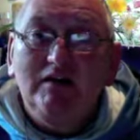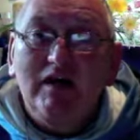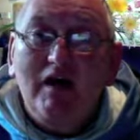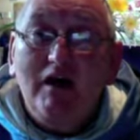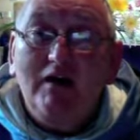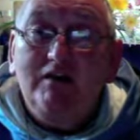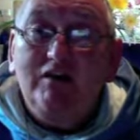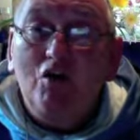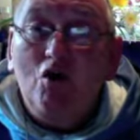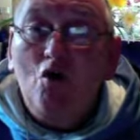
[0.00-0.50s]

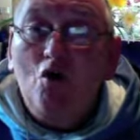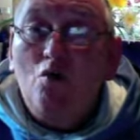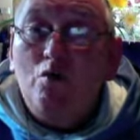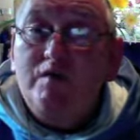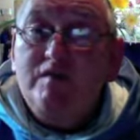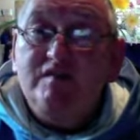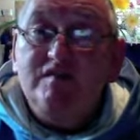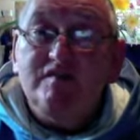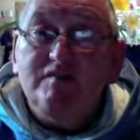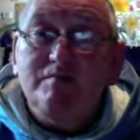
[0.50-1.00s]
and he
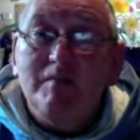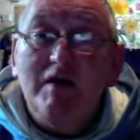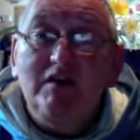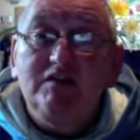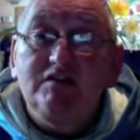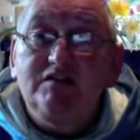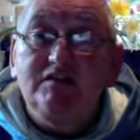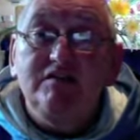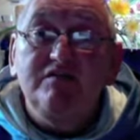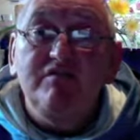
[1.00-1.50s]
always smelt
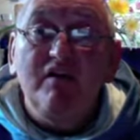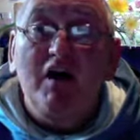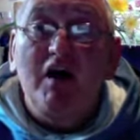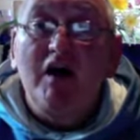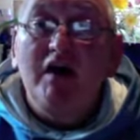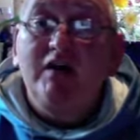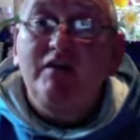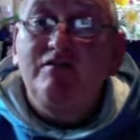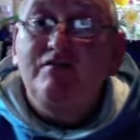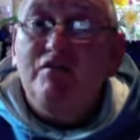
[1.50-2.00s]

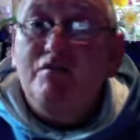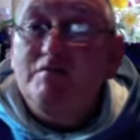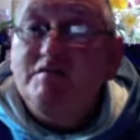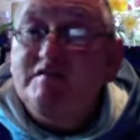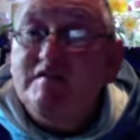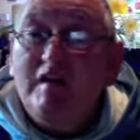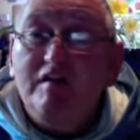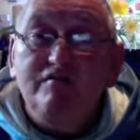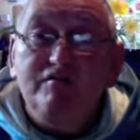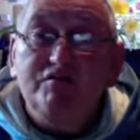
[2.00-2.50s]
divine from his
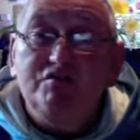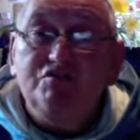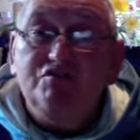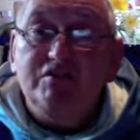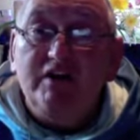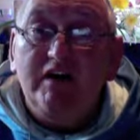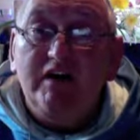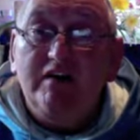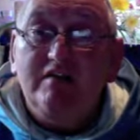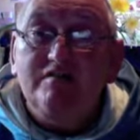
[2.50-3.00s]

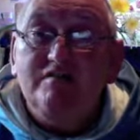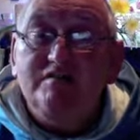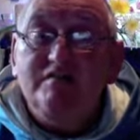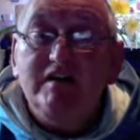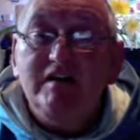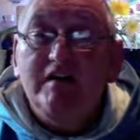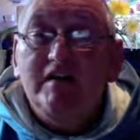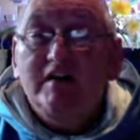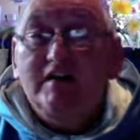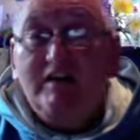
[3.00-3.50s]
aftershaves,
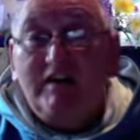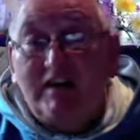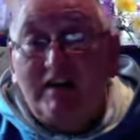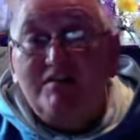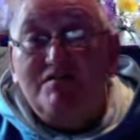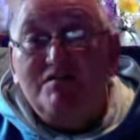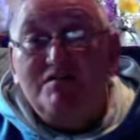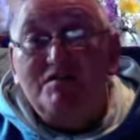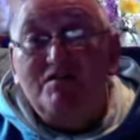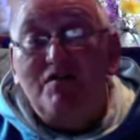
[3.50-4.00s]

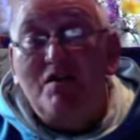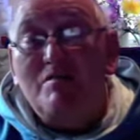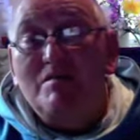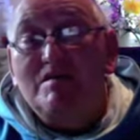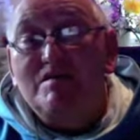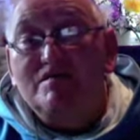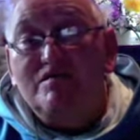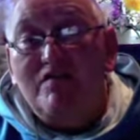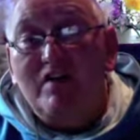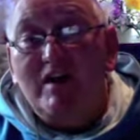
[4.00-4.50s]
gifts from
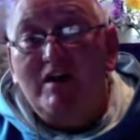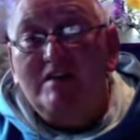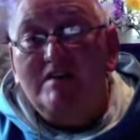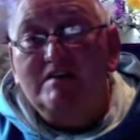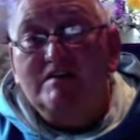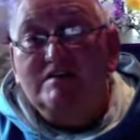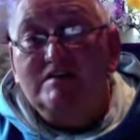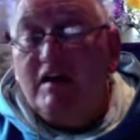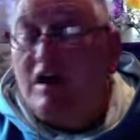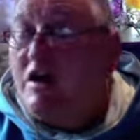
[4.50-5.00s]
his
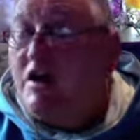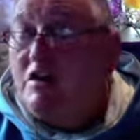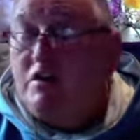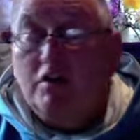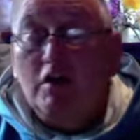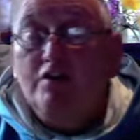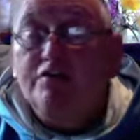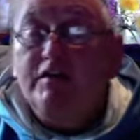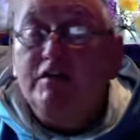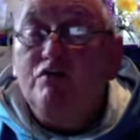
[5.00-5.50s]
friends,
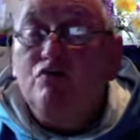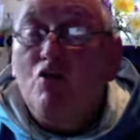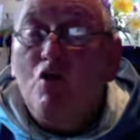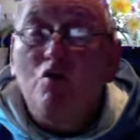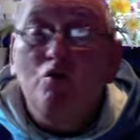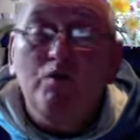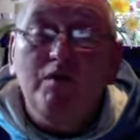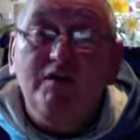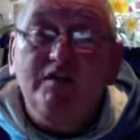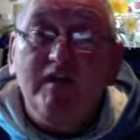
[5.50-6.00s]
nothing
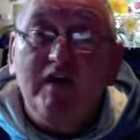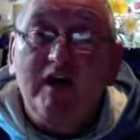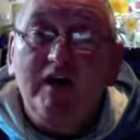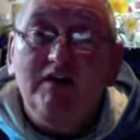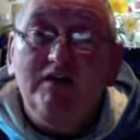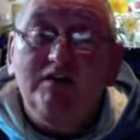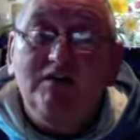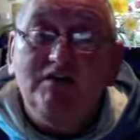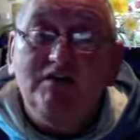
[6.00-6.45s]
wrong with that.